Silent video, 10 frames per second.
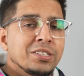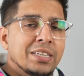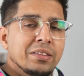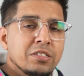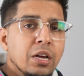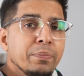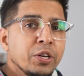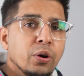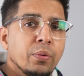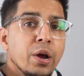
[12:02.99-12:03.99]
can set this up
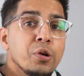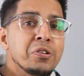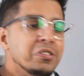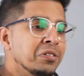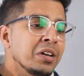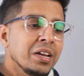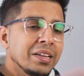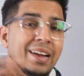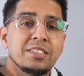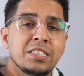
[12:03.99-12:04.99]
near a road and
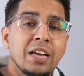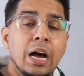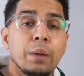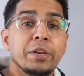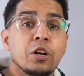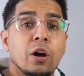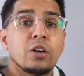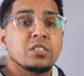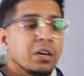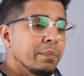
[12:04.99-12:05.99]
kind of see how many
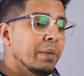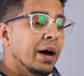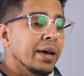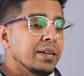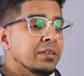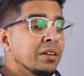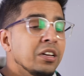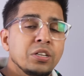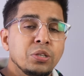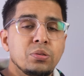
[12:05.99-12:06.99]
cars come by and
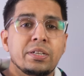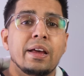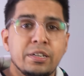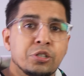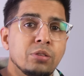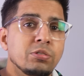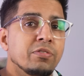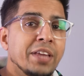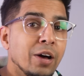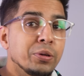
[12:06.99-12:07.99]
use that in terms
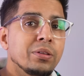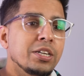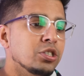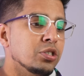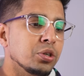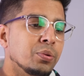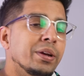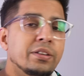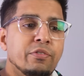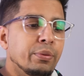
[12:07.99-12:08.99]
of calculations to
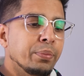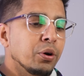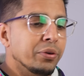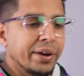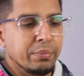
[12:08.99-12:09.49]
create different programs.